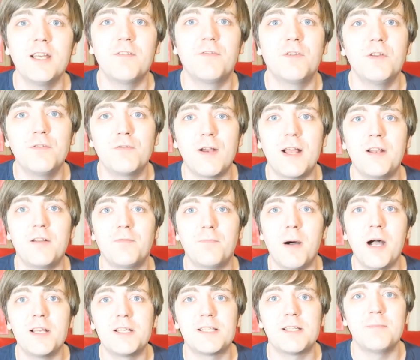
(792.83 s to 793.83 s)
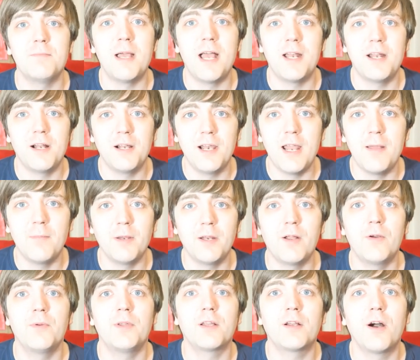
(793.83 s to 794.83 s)
If you've read of Mice and Men, let me
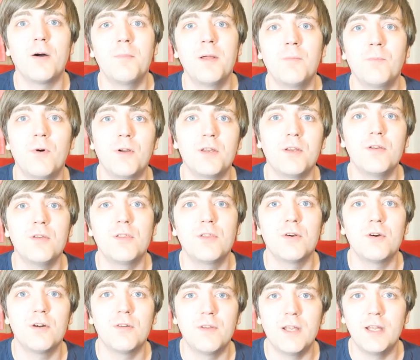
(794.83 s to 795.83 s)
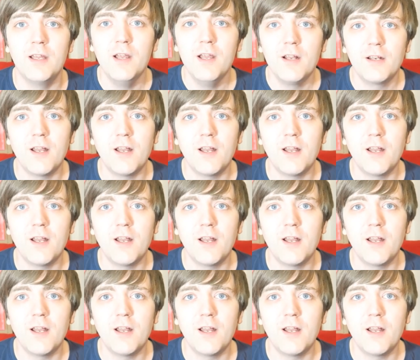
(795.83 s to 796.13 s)
know with a comment what you thought of it.